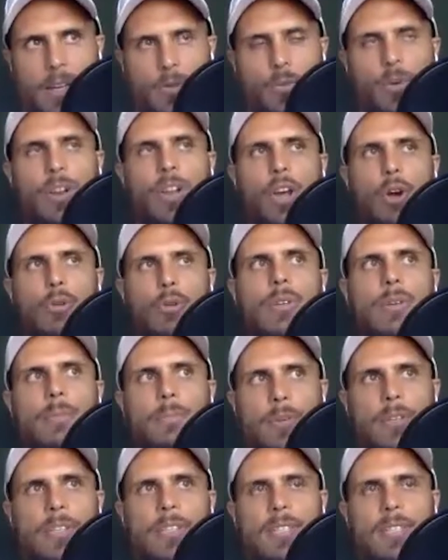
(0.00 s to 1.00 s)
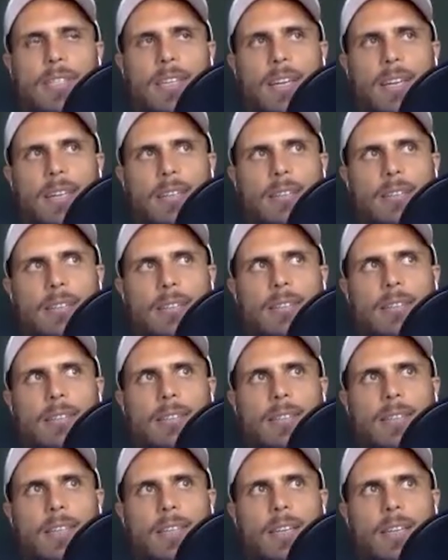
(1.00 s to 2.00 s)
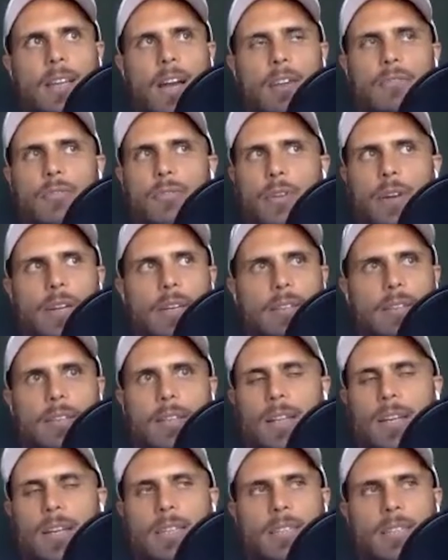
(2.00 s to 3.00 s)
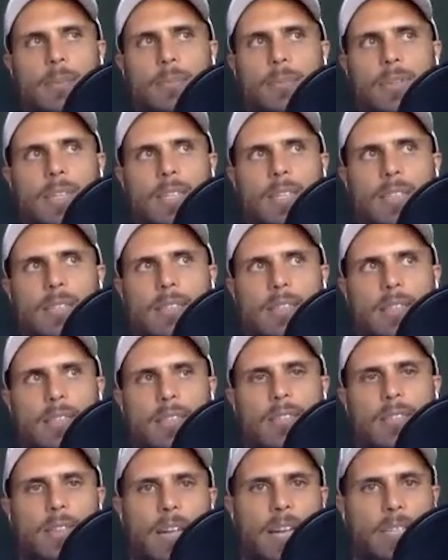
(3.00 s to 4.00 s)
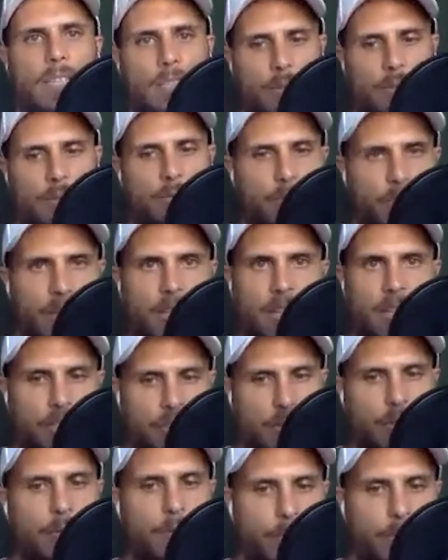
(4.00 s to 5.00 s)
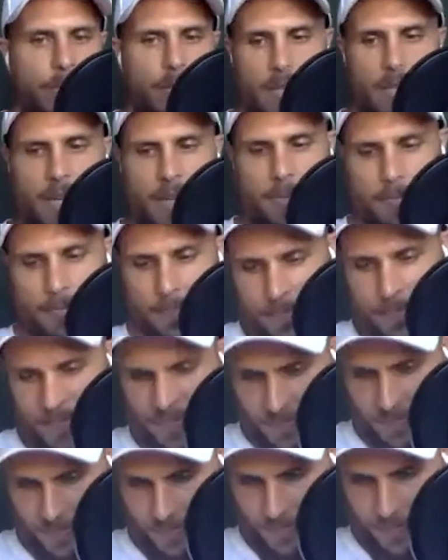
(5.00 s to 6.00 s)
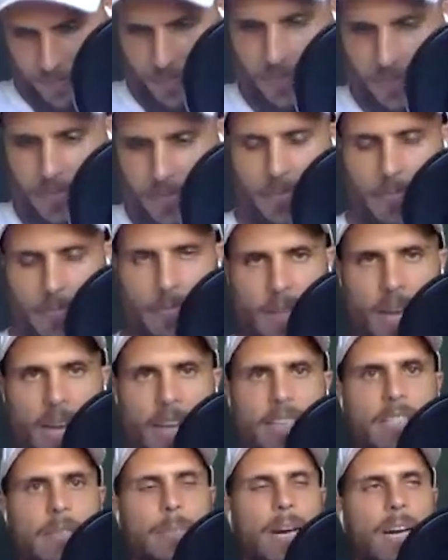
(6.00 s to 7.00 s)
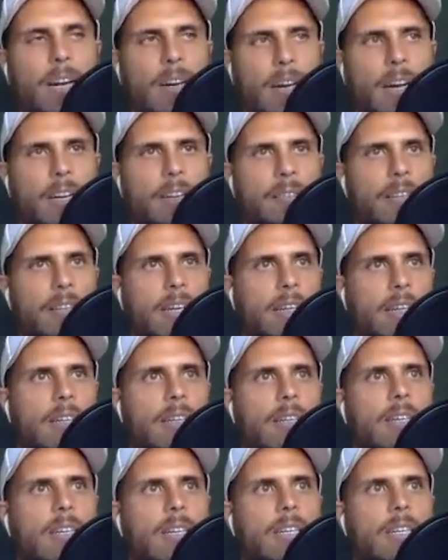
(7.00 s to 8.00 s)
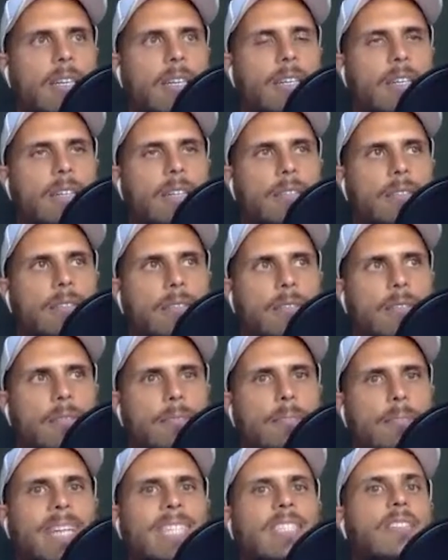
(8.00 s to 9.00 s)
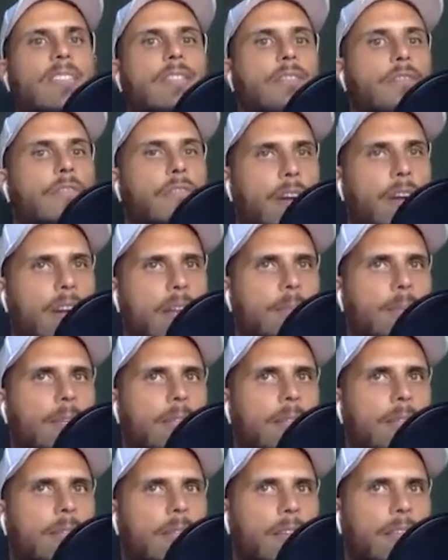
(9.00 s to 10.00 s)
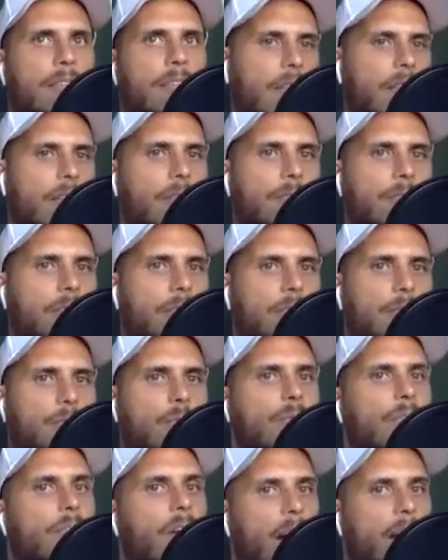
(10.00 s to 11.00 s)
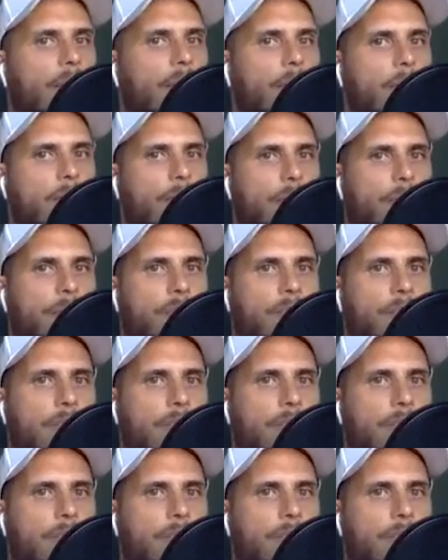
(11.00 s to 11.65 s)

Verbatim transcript: only books that I've read in the last couple of years that as I was reading, I just couldn't put it down. And it's about kind of like masculine frame and effectively the revival of